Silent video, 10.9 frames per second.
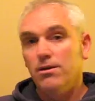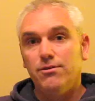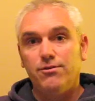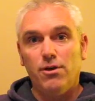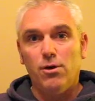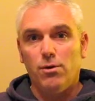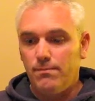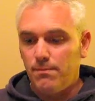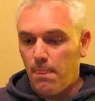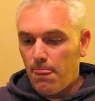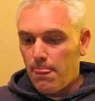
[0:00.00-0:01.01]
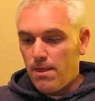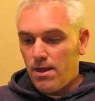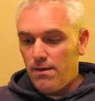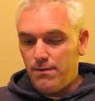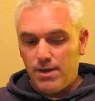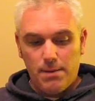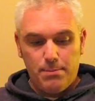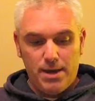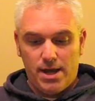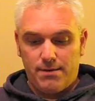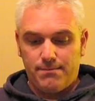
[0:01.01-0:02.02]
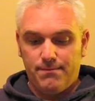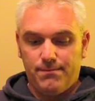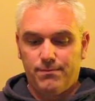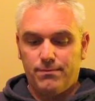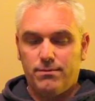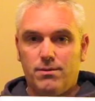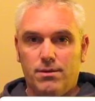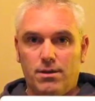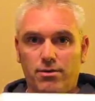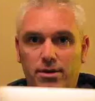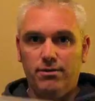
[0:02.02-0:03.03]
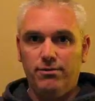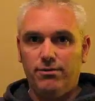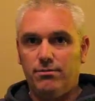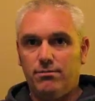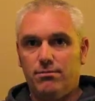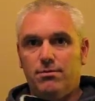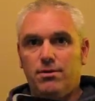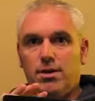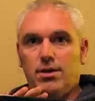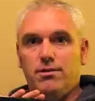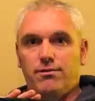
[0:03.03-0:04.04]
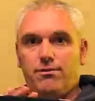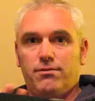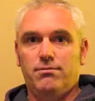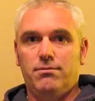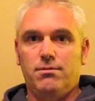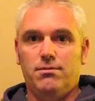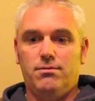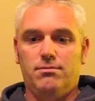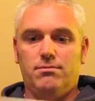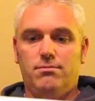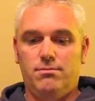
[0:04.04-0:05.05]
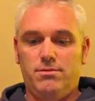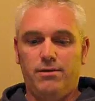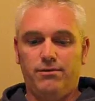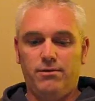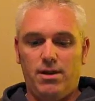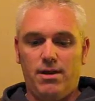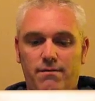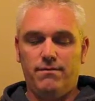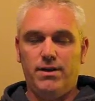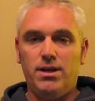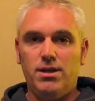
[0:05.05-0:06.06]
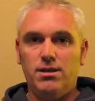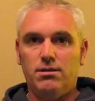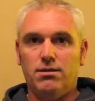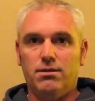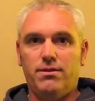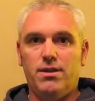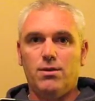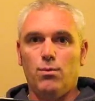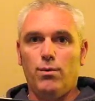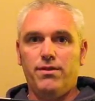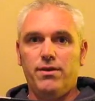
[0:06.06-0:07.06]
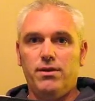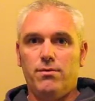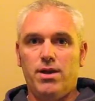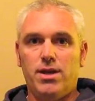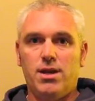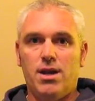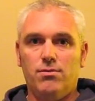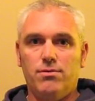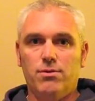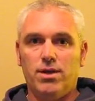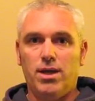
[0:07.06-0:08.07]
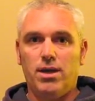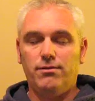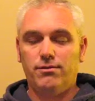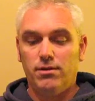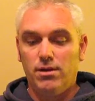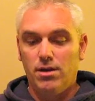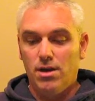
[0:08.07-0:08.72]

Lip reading: So the iPad, here it is. It doesn't have anything with it right now, no case.